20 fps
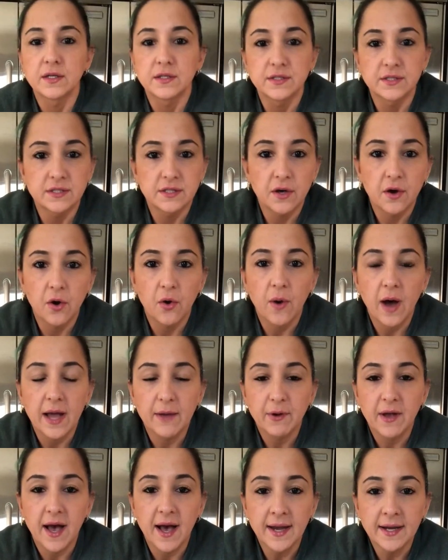So
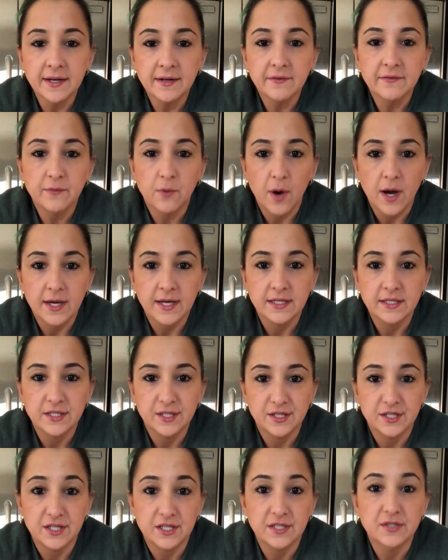I kind of wanted
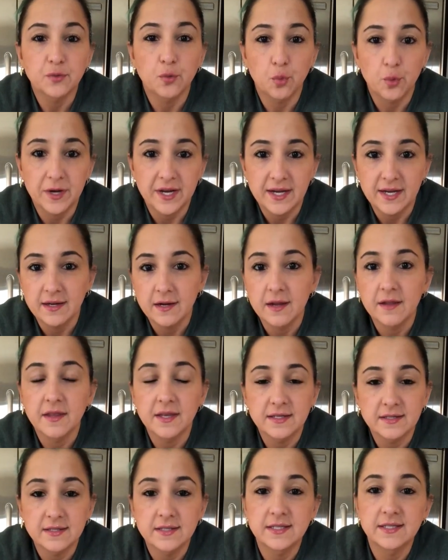to just read
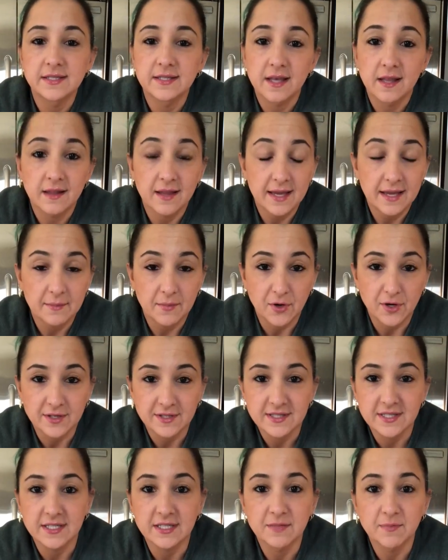this disclaimer
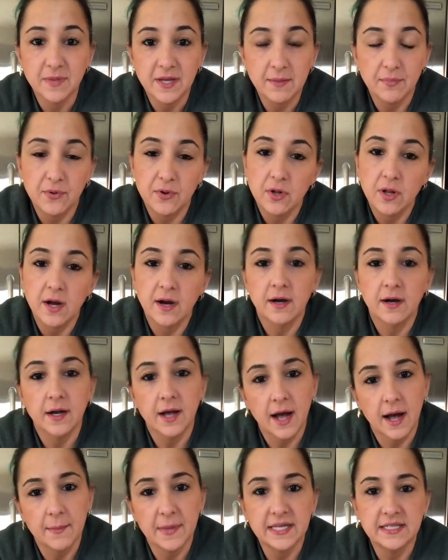since people are
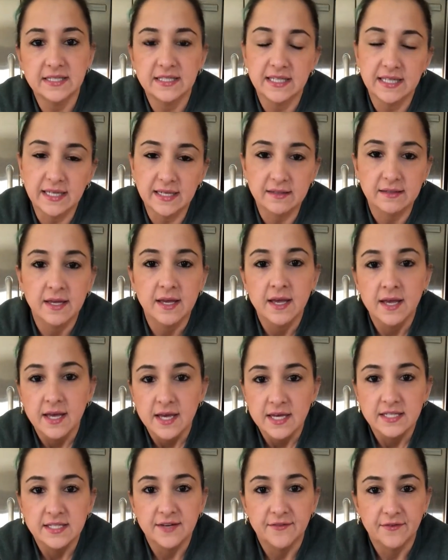commenting
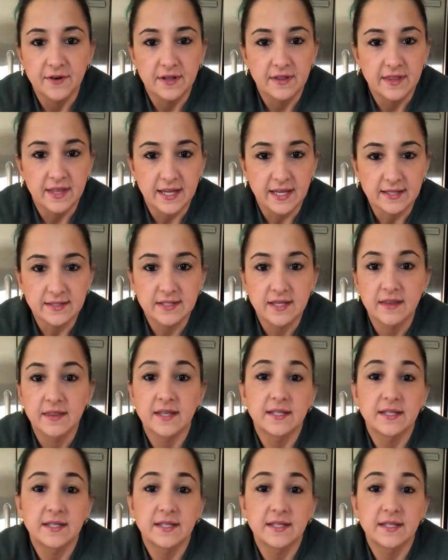different things.